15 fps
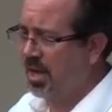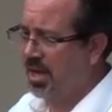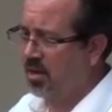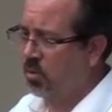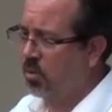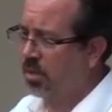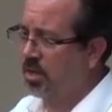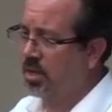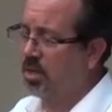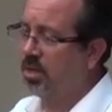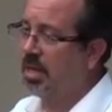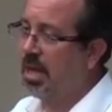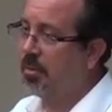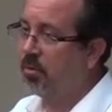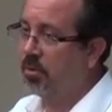and work in
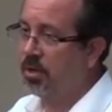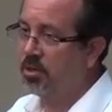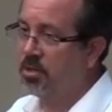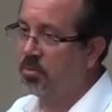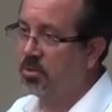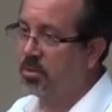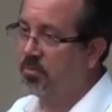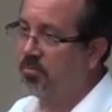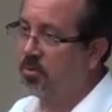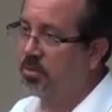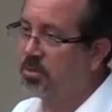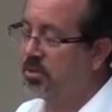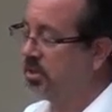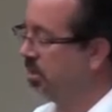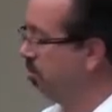collaboration with the
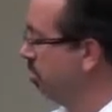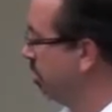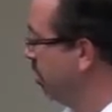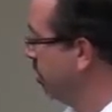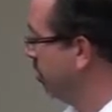folks in the community,